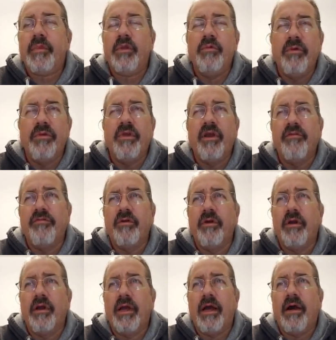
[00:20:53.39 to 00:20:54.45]
there
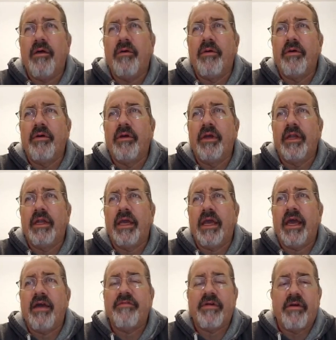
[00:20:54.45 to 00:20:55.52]
for an hour and a
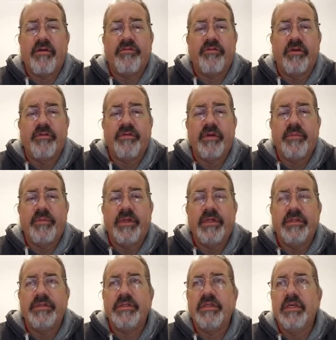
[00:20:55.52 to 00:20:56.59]
half, hour 45
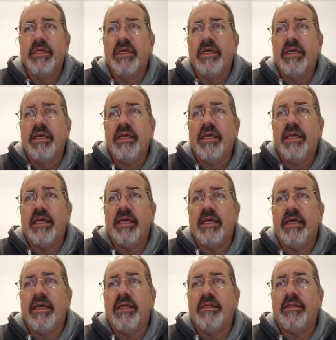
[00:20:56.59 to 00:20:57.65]
minutes,
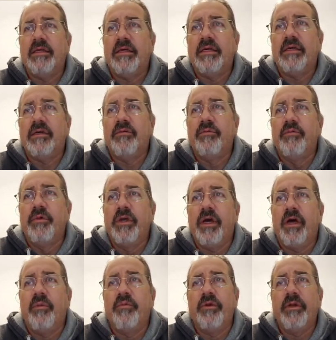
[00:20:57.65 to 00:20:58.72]
and we
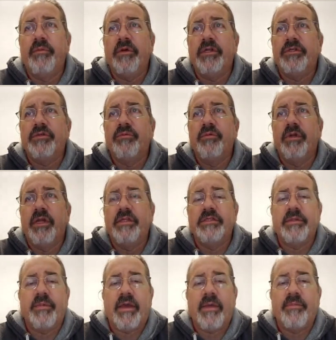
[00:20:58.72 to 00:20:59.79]
all pretty much, what ends
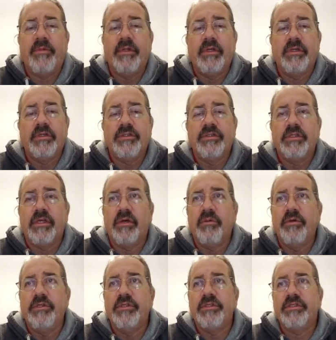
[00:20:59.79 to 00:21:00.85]
up happening is
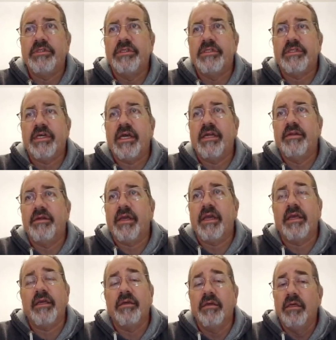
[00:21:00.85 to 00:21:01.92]
we just decide,
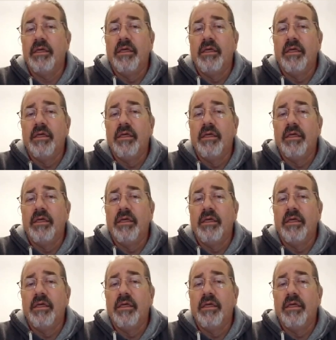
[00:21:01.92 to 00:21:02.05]
okay,